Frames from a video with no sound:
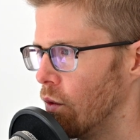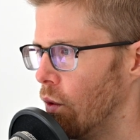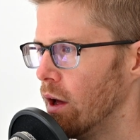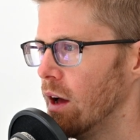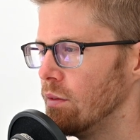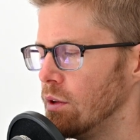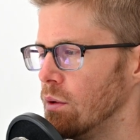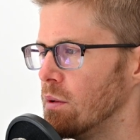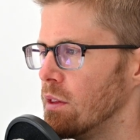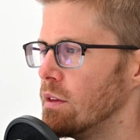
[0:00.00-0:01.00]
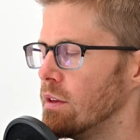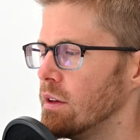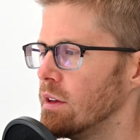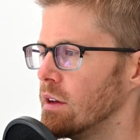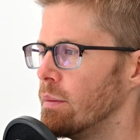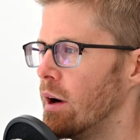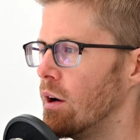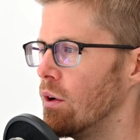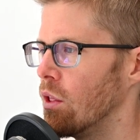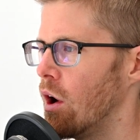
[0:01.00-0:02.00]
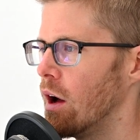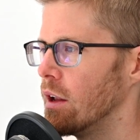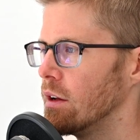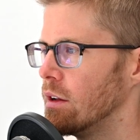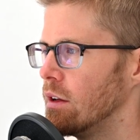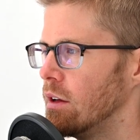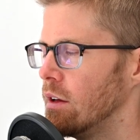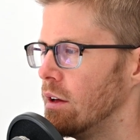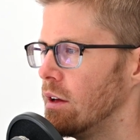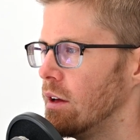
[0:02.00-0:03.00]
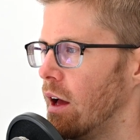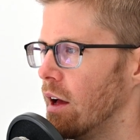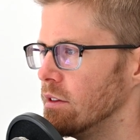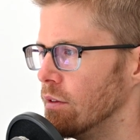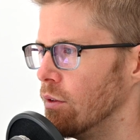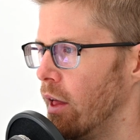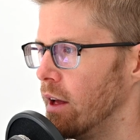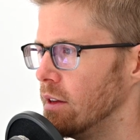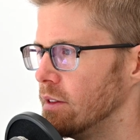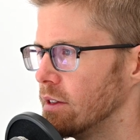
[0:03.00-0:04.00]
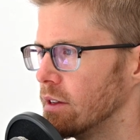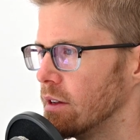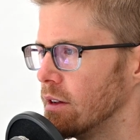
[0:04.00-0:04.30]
What have you been thinking about a lot as of late